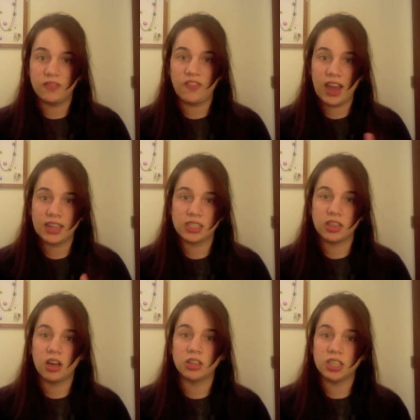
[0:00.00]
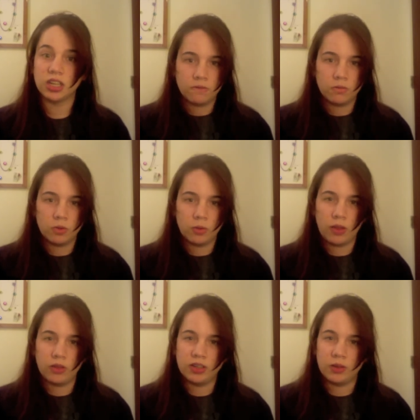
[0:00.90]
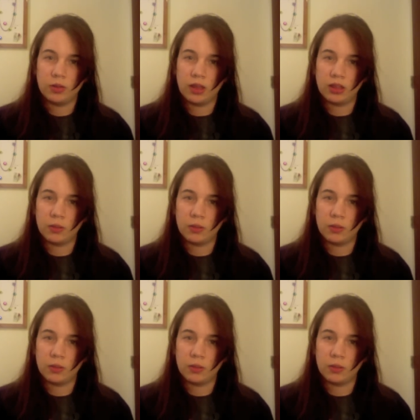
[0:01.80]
facts and logic. We'd rather deal with like the